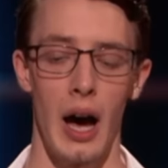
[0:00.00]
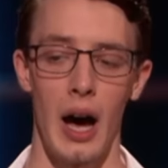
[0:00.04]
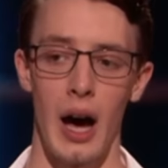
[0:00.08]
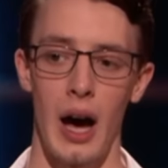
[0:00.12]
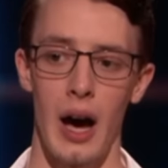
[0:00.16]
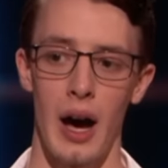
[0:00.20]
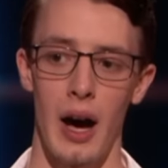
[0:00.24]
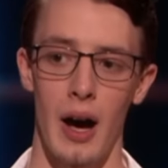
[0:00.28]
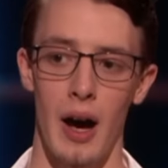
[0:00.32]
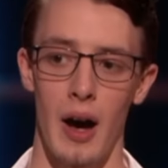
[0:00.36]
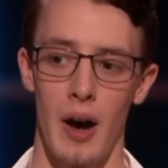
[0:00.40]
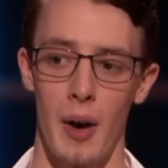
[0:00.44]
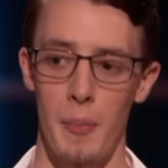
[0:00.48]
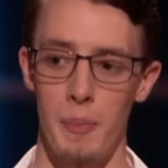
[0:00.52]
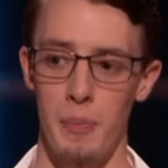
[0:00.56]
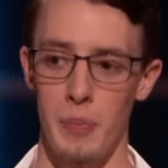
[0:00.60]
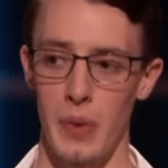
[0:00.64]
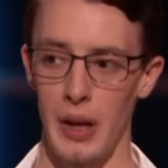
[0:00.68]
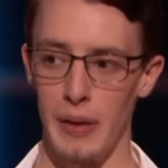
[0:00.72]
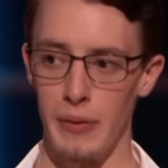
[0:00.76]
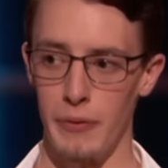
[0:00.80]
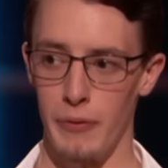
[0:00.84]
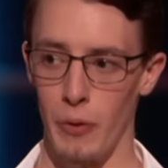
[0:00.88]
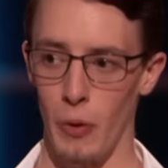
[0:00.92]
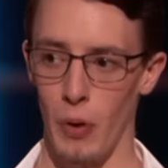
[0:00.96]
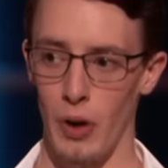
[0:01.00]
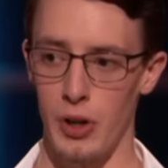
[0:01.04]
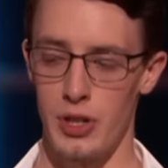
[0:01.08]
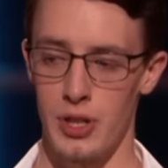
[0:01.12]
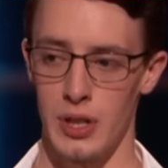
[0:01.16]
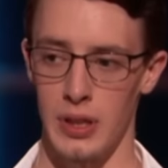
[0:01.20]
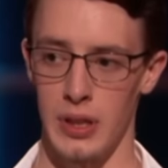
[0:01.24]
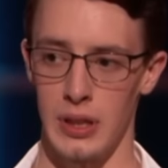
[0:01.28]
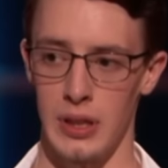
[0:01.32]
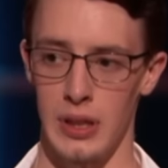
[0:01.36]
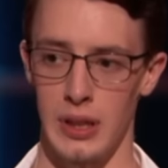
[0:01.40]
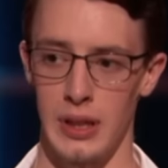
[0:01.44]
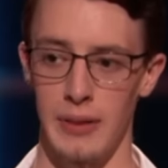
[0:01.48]
Um,
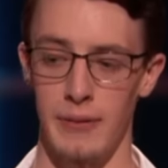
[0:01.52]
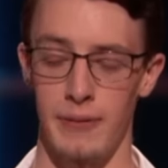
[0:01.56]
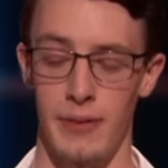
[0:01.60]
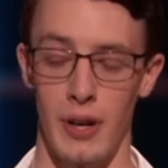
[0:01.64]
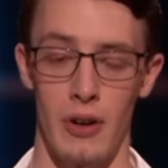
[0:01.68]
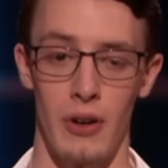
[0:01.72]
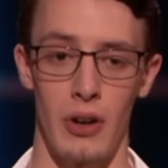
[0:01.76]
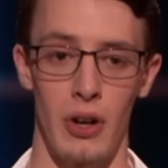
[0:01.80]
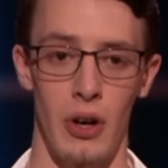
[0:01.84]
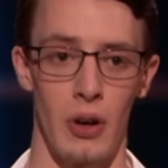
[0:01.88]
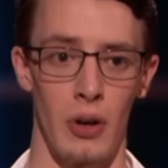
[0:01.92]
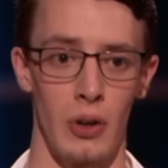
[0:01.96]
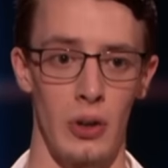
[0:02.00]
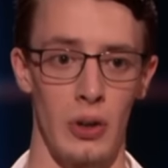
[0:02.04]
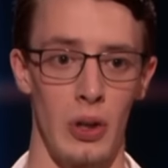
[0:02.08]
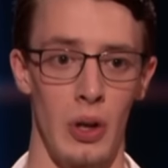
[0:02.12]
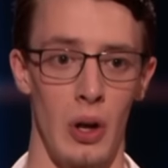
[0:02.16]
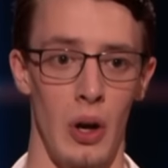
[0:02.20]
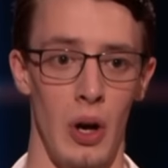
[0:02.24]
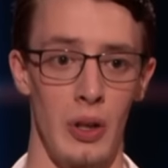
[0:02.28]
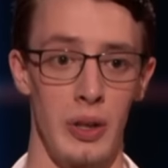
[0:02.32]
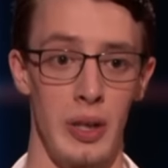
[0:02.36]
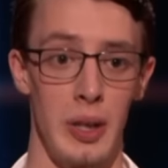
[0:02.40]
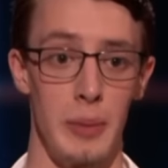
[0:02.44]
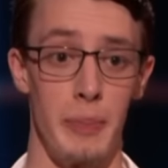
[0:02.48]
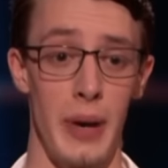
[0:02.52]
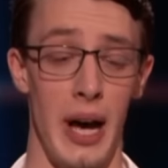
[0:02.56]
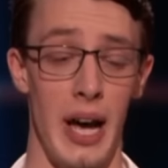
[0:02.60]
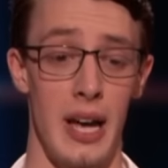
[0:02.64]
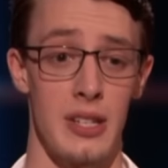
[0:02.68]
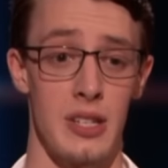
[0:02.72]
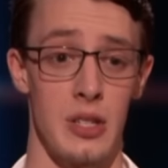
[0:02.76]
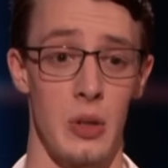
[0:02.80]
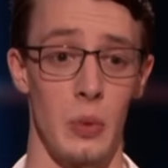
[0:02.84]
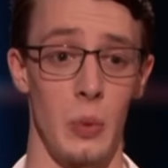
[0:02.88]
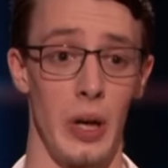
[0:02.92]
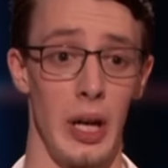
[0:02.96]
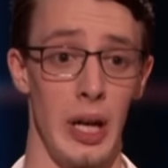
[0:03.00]
unfortunately, very early on, he
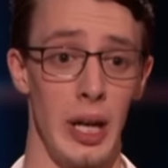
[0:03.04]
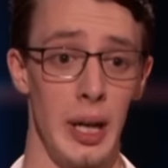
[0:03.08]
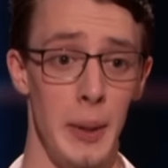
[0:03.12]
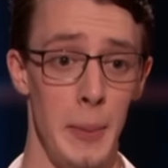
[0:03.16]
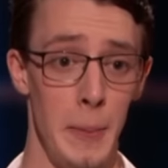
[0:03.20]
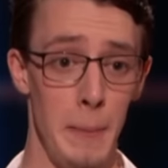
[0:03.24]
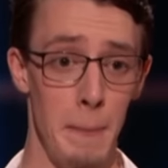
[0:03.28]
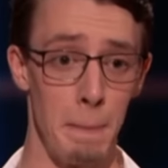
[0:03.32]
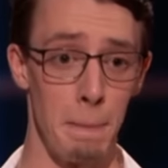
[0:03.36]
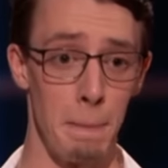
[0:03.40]
passed away,